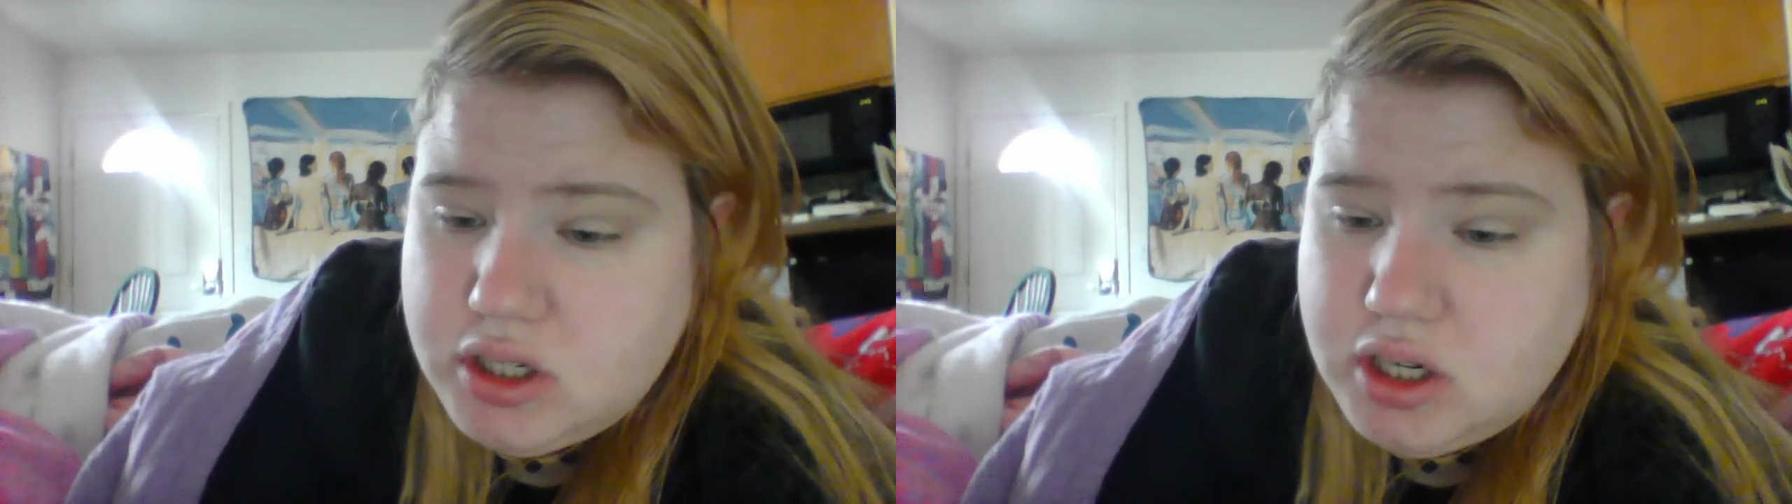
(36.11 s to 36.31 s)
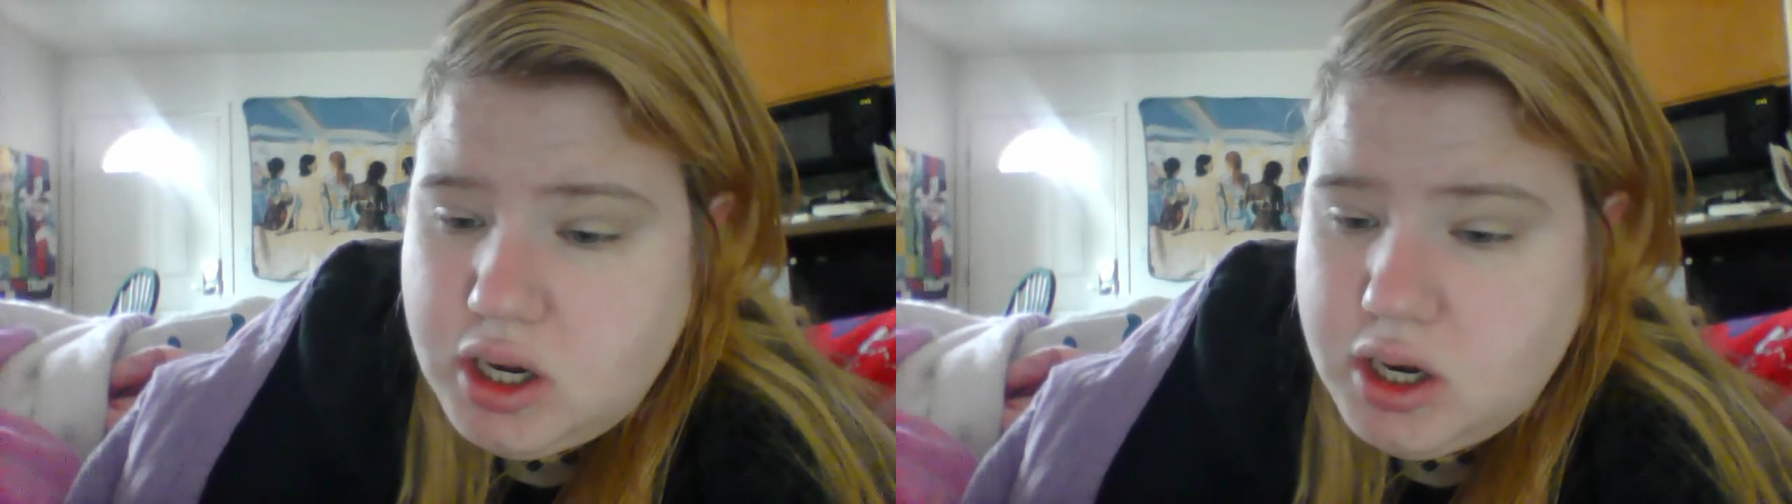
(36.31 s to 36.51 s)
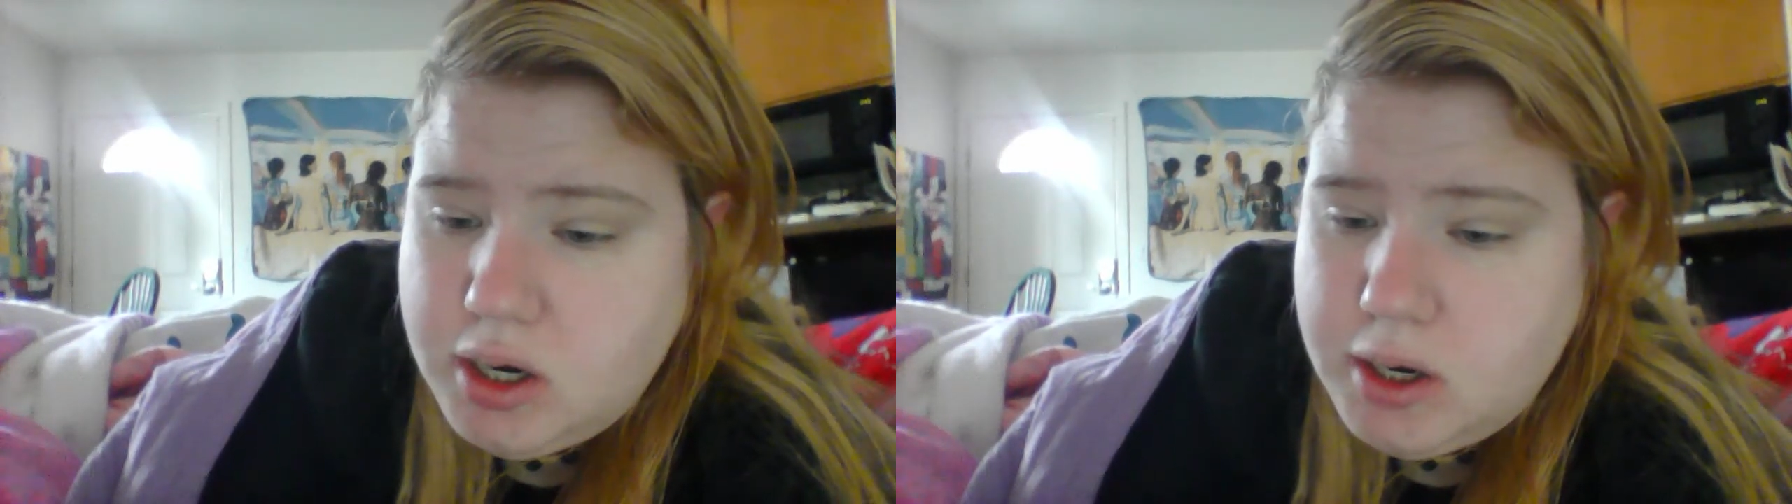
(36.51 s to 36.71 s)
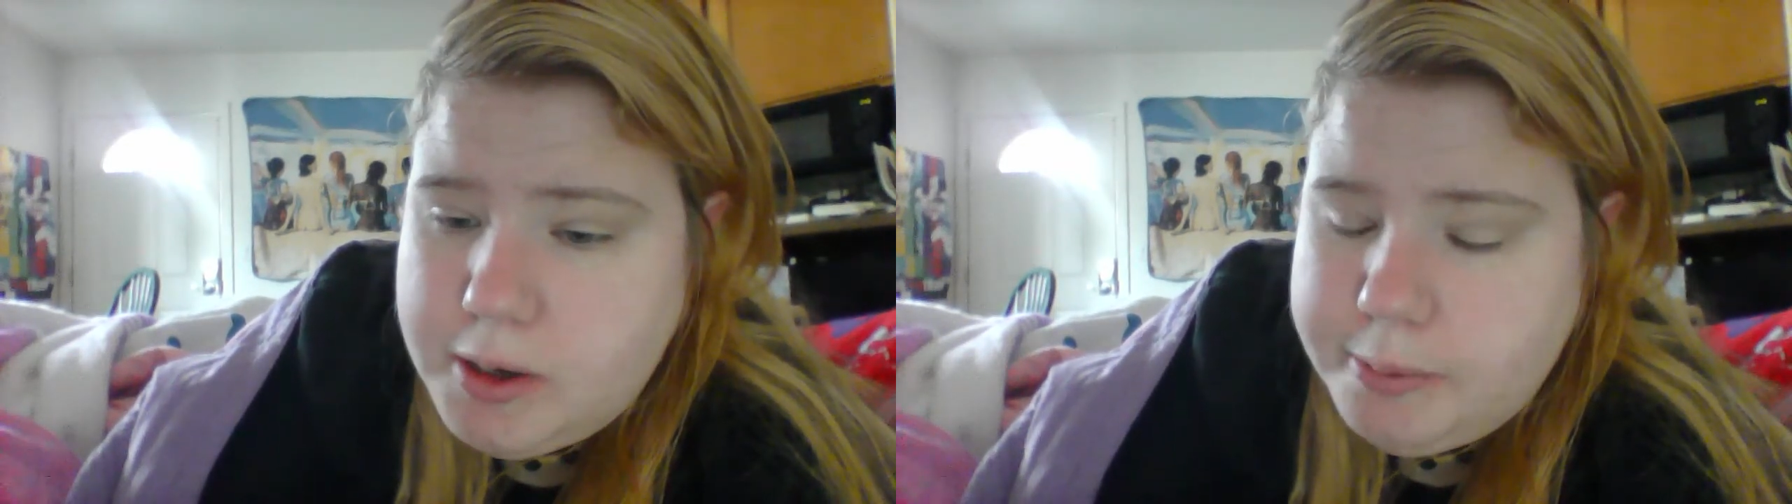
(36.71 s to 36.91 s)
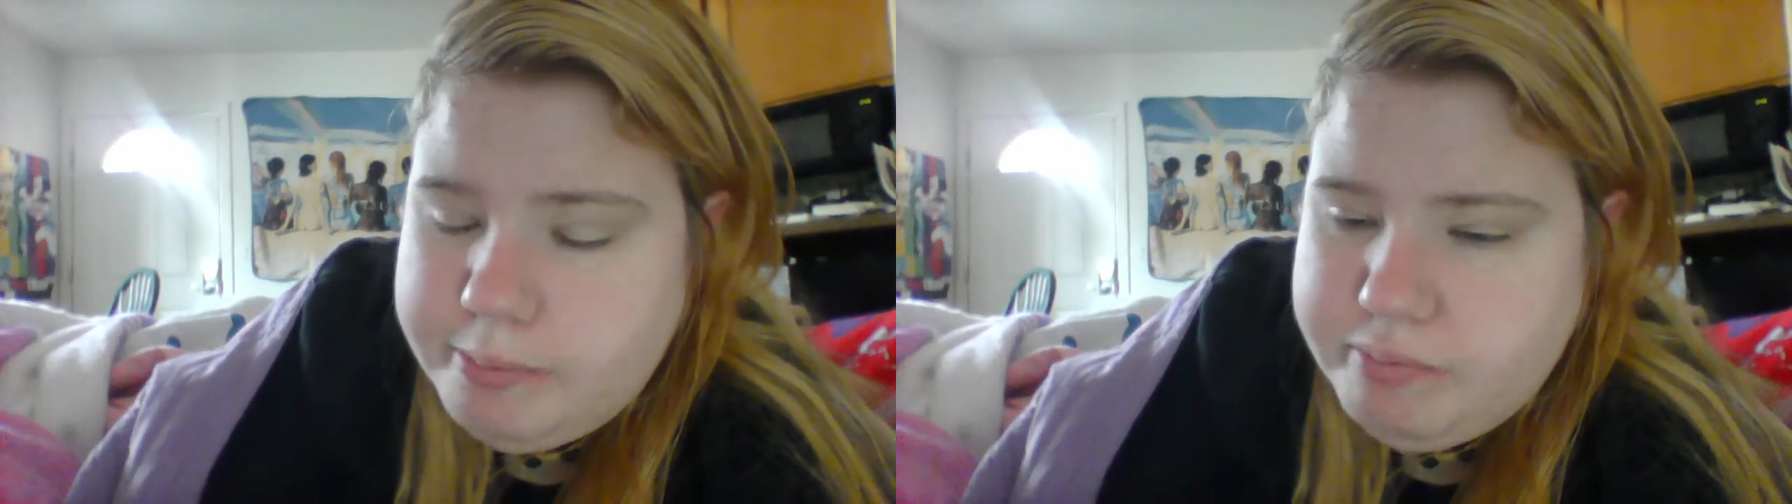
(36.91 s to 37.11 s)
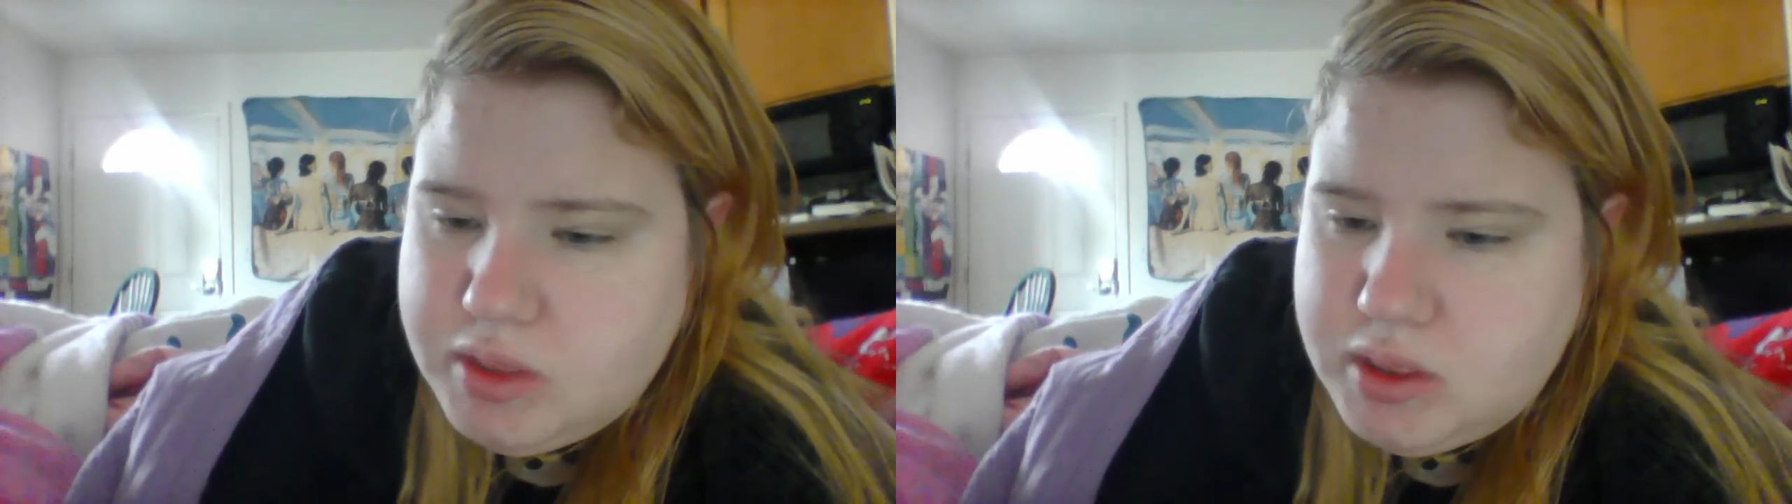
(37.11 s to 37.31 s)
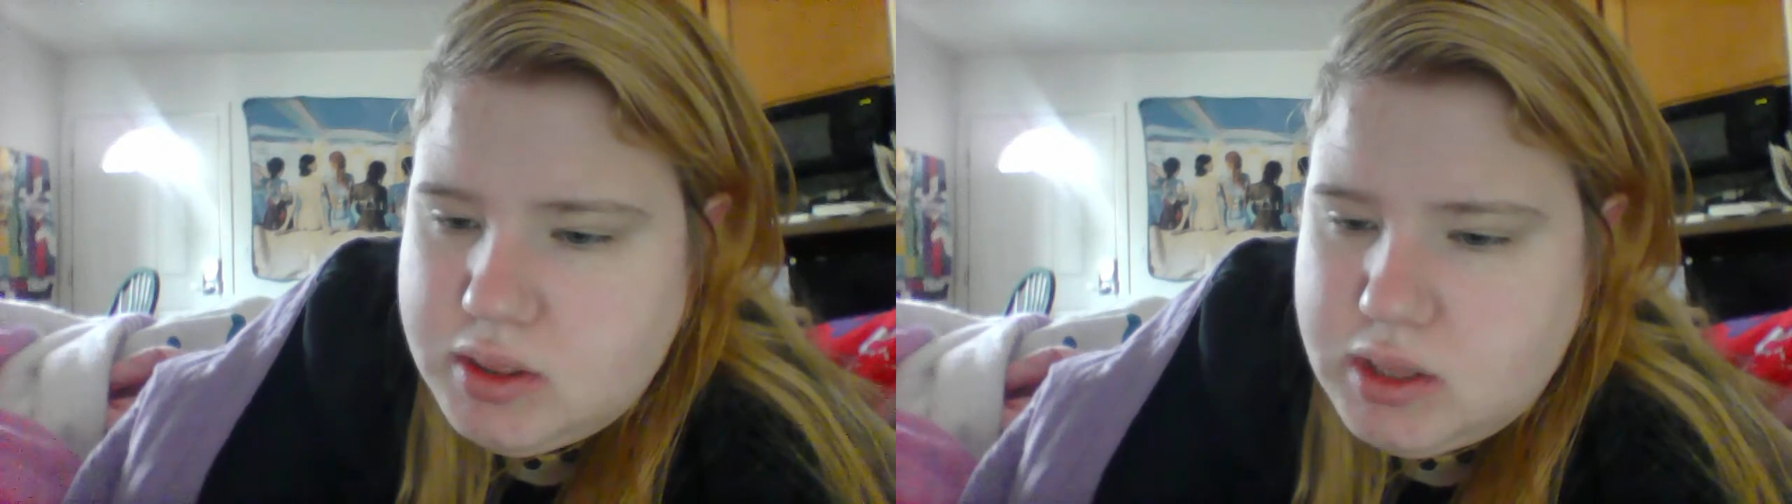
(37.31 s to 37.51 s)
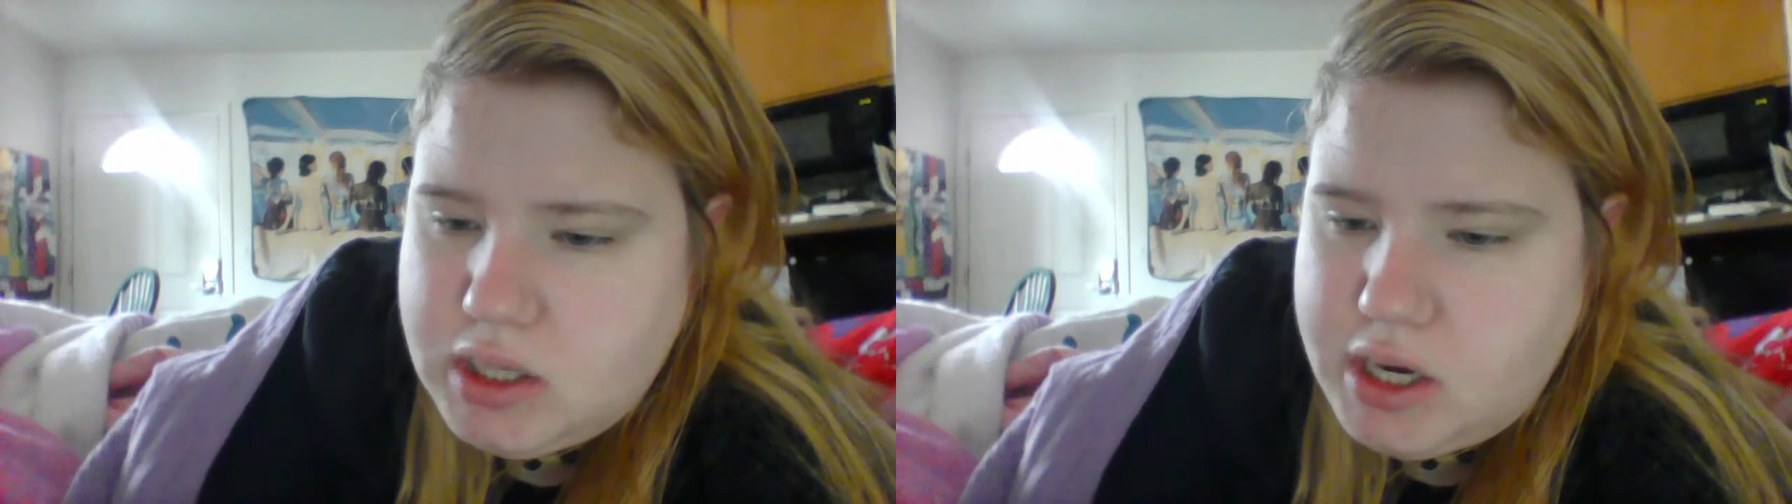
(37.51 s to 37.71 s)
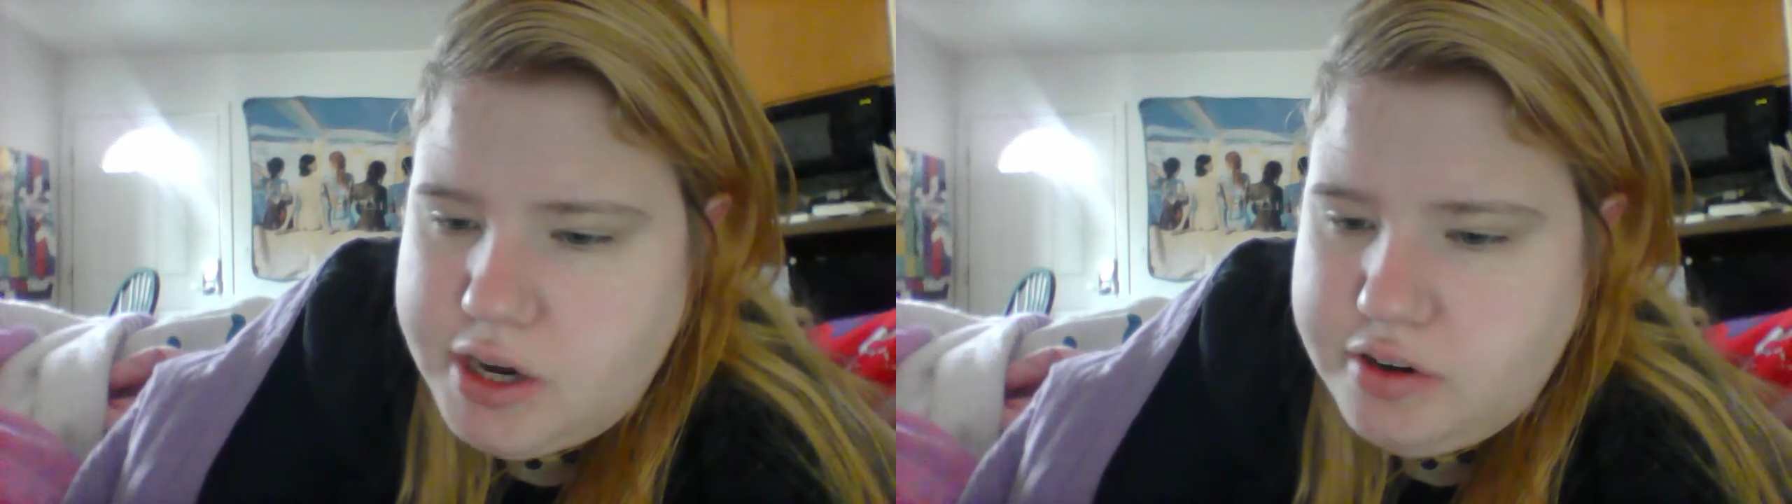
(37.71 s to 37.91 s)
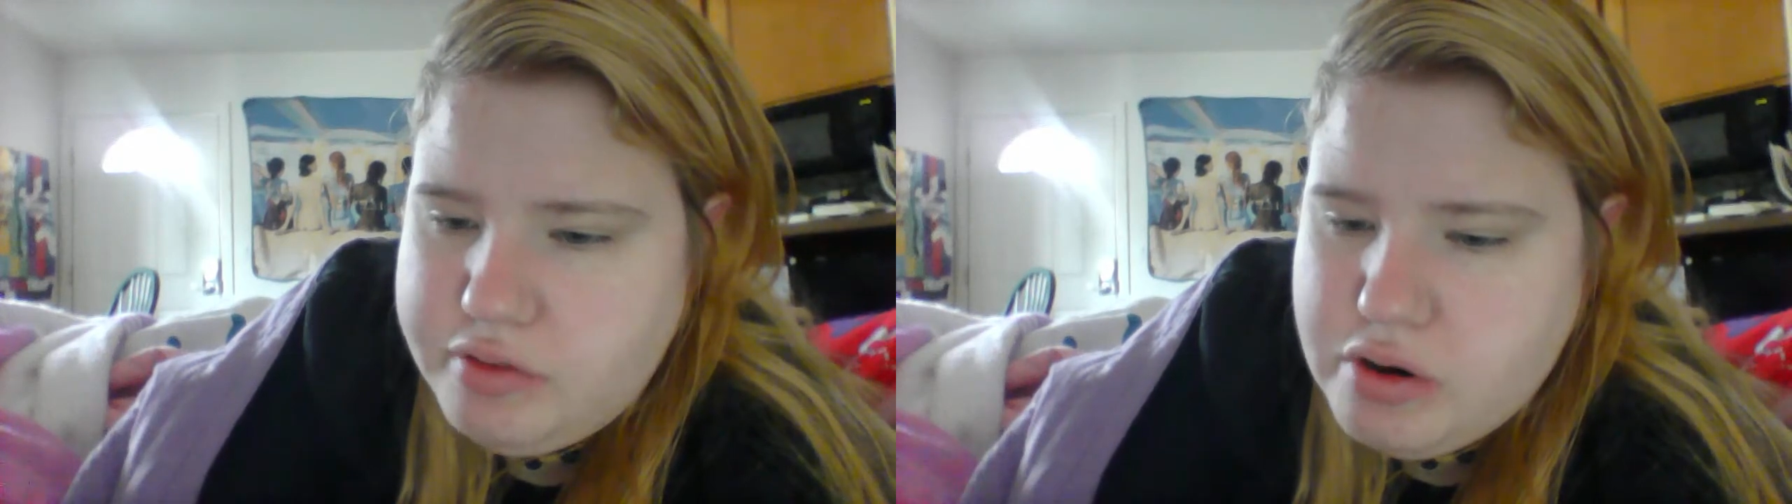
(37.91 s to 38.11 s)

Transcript: I don't